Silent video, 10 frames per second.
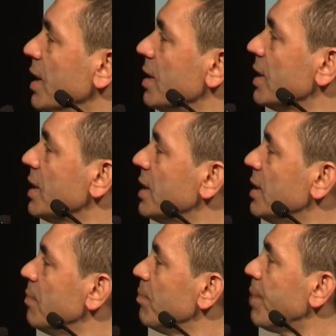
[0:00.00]
The
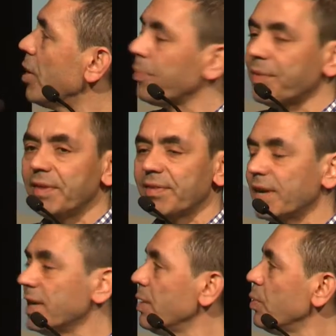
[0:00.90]
biopsies
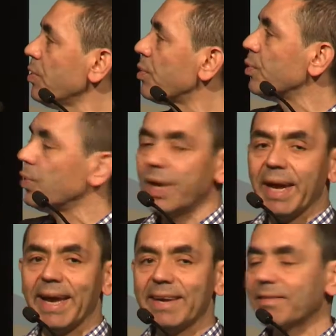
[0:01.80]
are used to
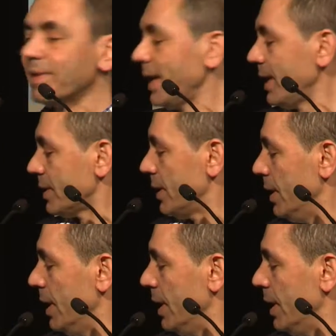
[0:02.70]
extract